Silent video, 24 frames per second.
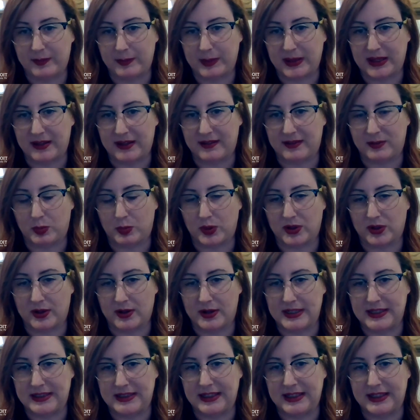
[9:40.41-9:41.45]
because we're
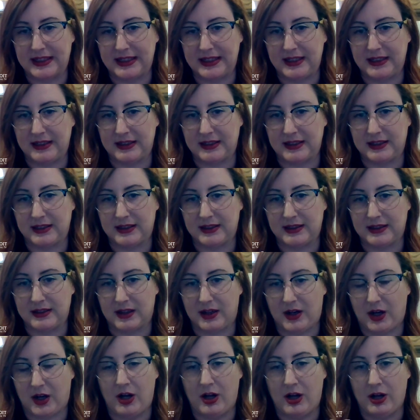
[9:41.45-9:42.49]
going to need
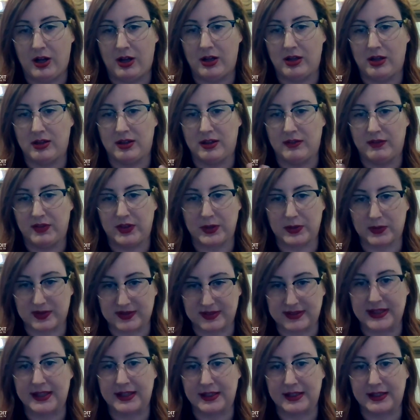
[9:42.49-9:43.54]
all of those
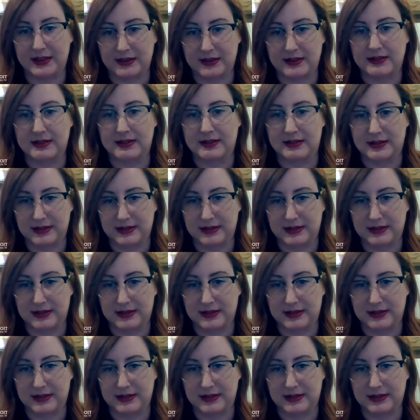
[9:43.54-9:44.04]
things.